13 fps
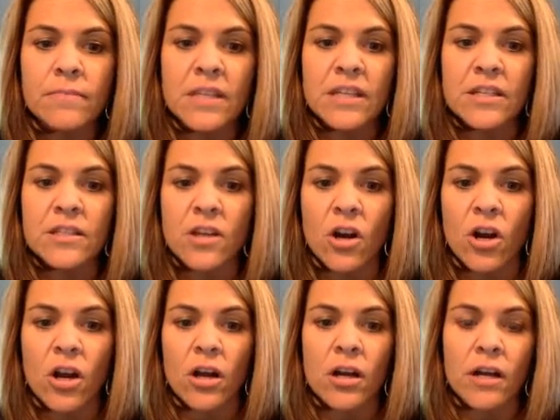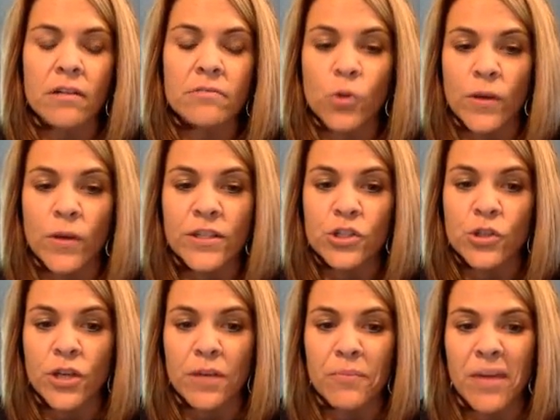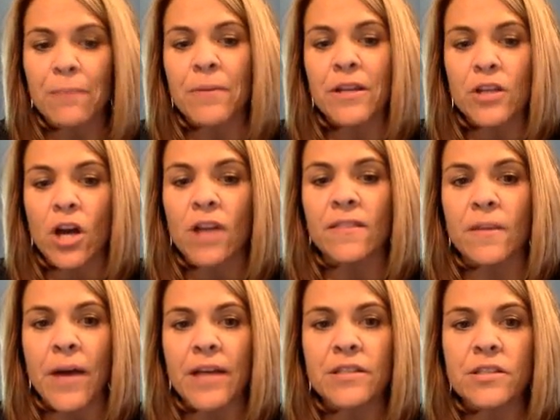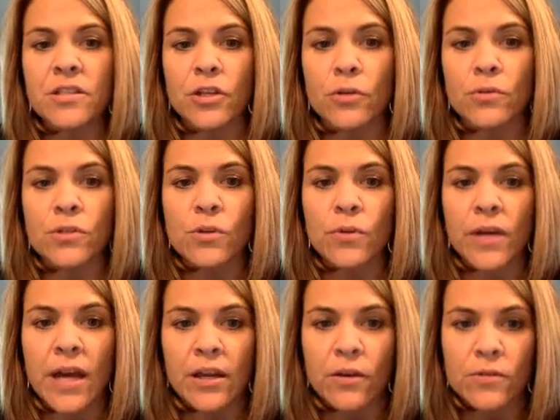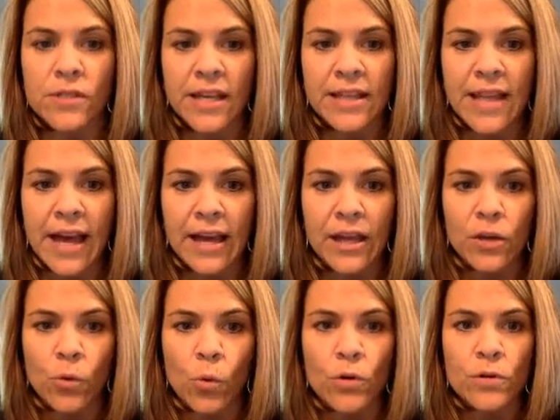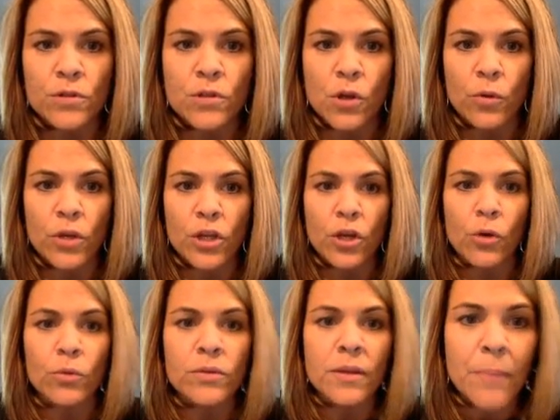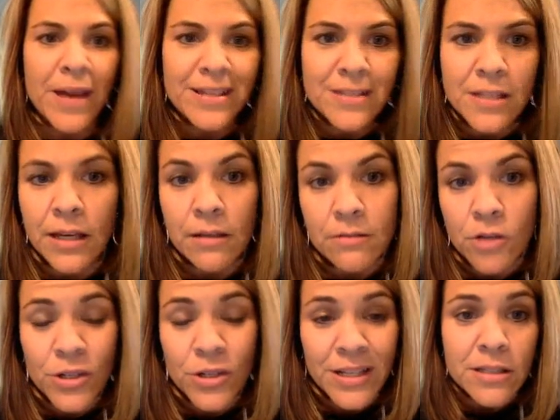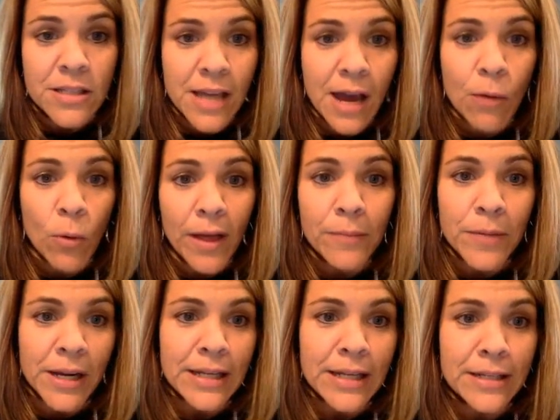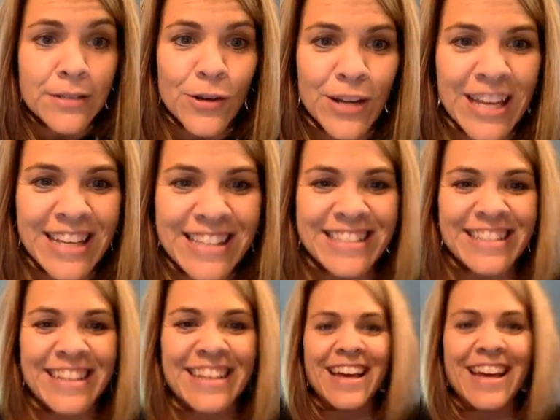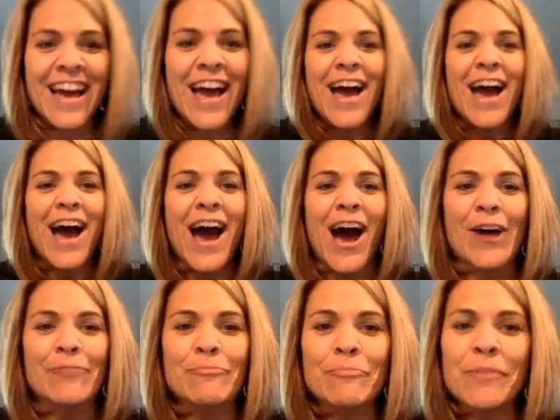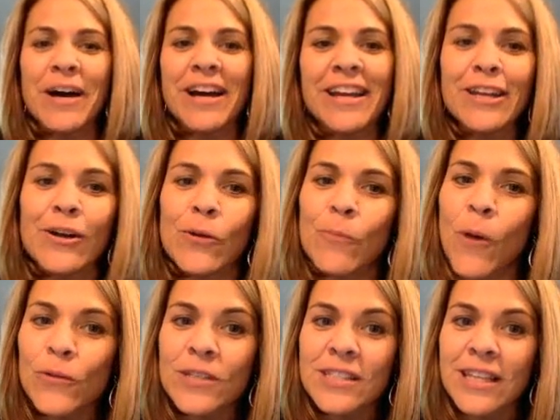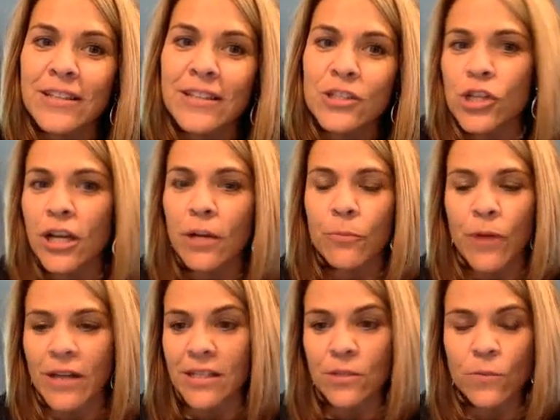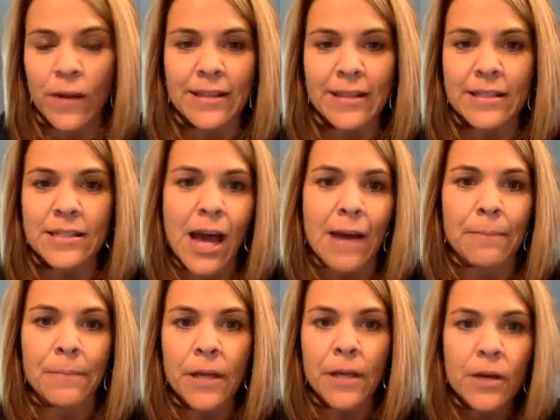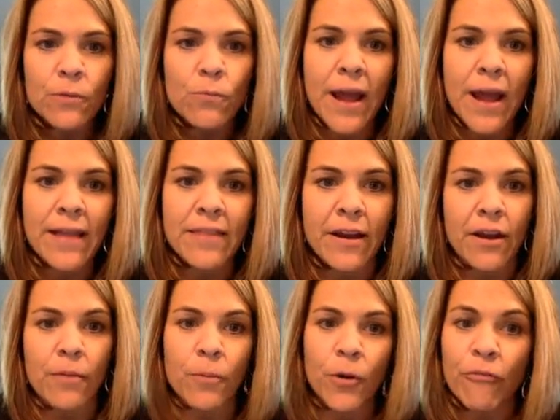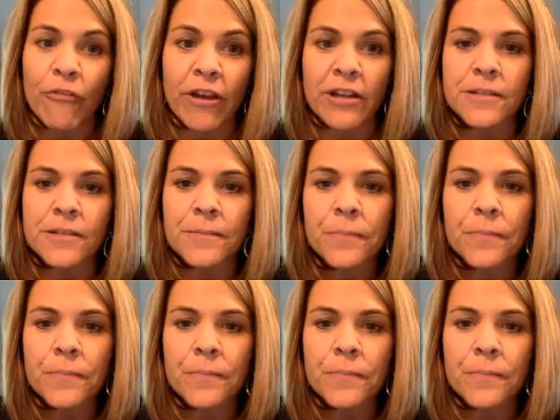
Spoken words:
these are choices you can make, but not the best, you know, so it kind of goes like that in order. So, you know, the best thing, sardines, yeah, well, I'm not eating sardines. But, you know, boneless, skinless chicken breast, that's right at the top, right there, perfect.